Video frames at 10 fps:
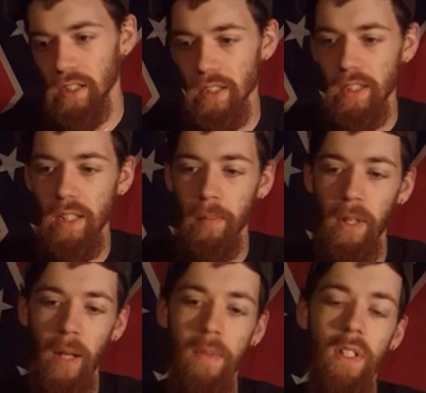Because
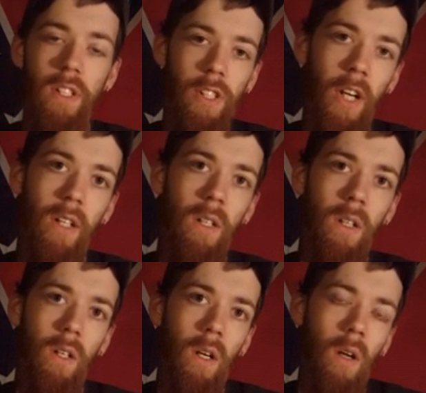sometimes the
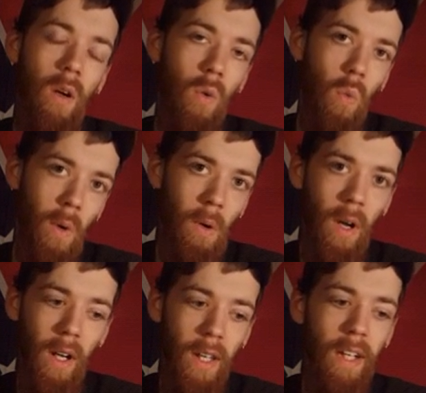ejector will
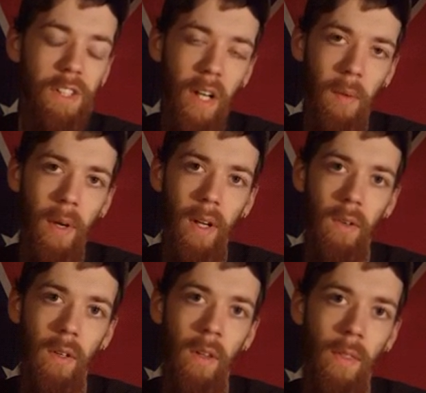not catch that
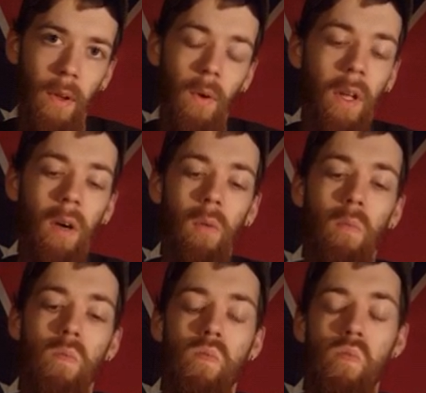round and throw it out.
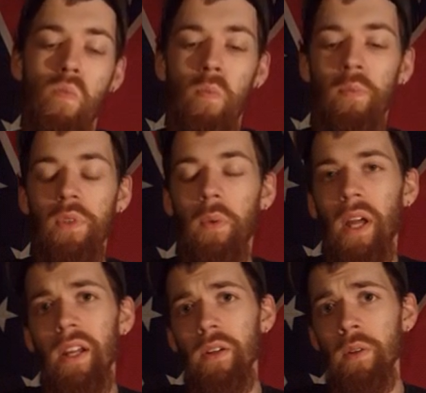So
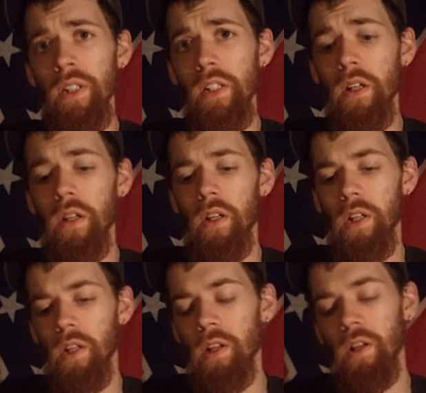what I do is,
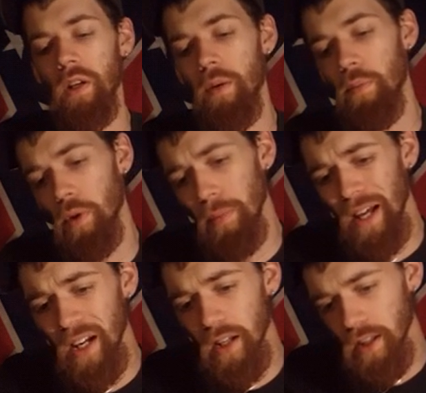pull
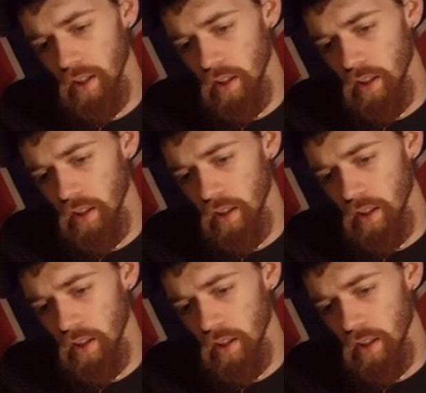back,